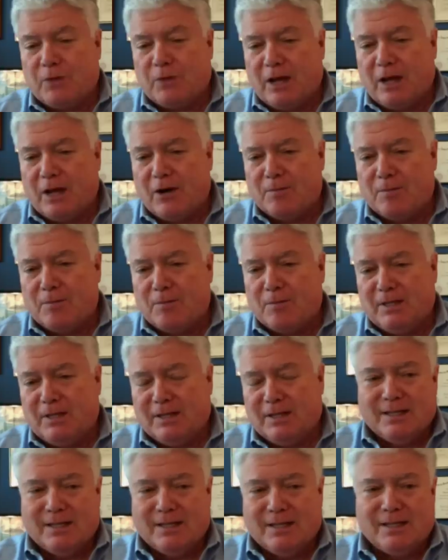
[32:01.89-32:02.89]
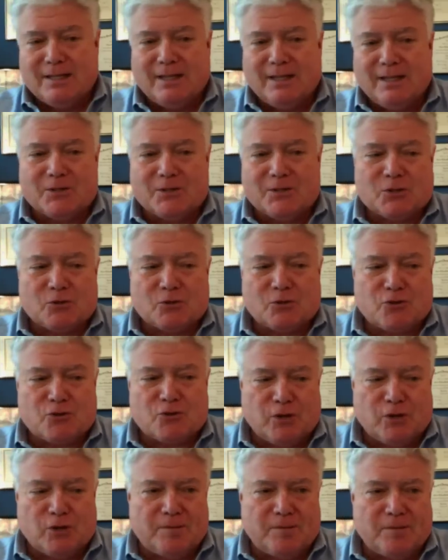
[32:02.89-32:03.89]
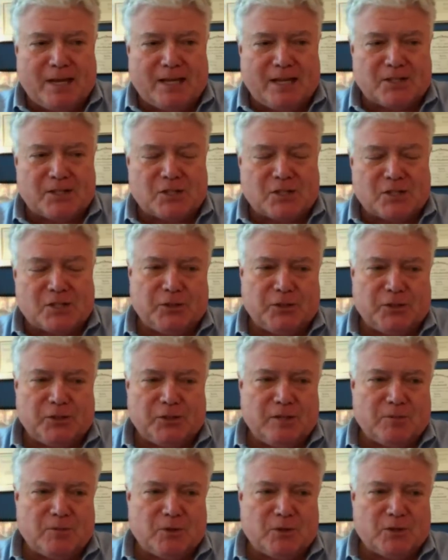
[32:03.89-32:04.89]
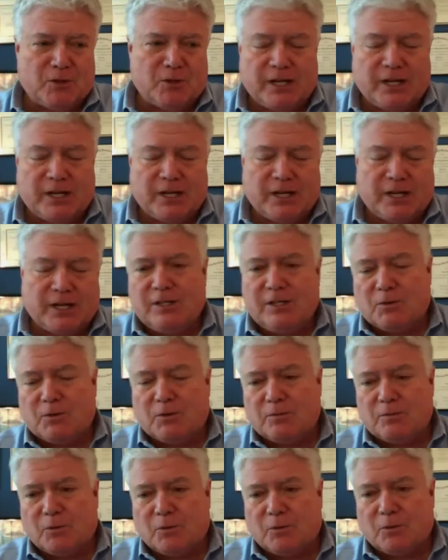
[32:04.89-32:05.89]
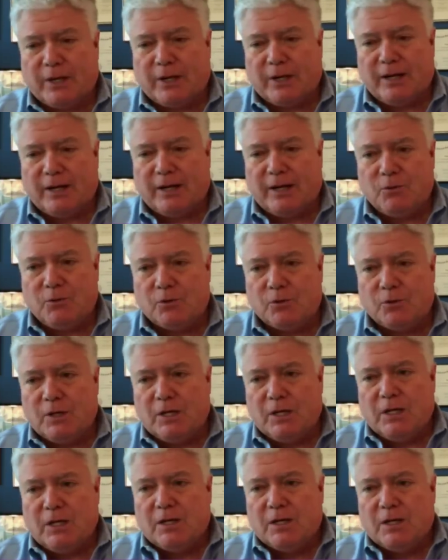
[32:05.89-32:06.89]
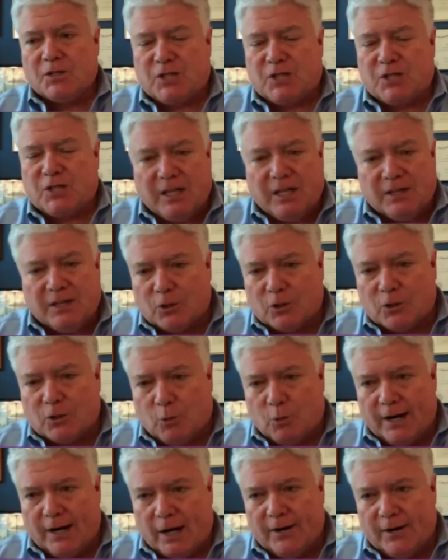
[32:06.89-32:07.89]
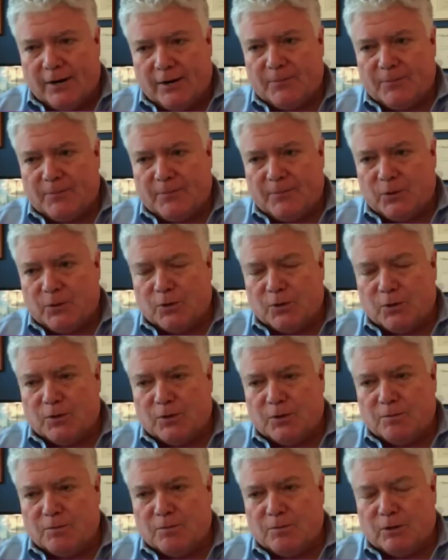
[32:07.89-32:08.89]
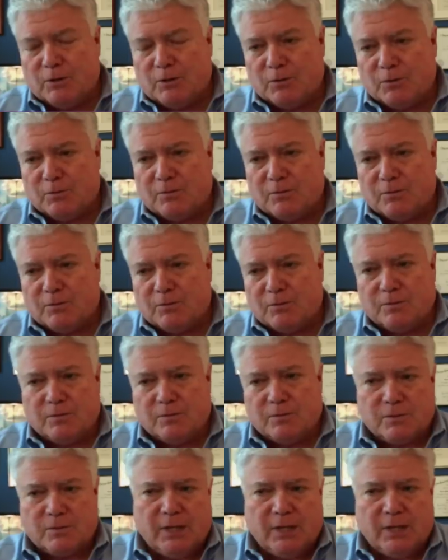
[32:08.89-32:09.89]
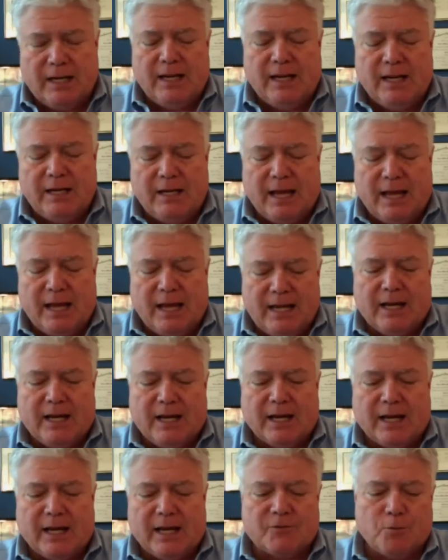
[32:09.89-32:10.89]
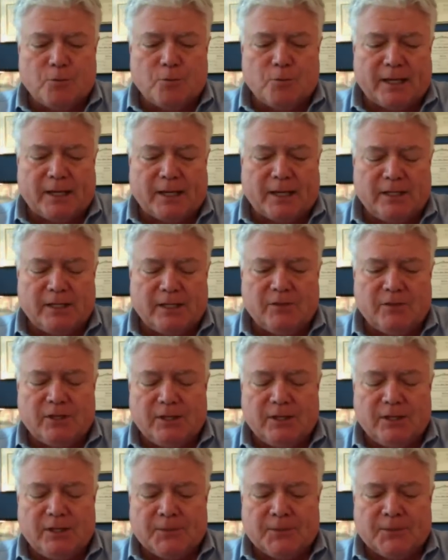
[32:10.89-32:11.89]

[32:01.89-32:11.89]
therapy. So join a basketball team or a soccer team or what have you, or sing in the choir, or, any kind of group activity.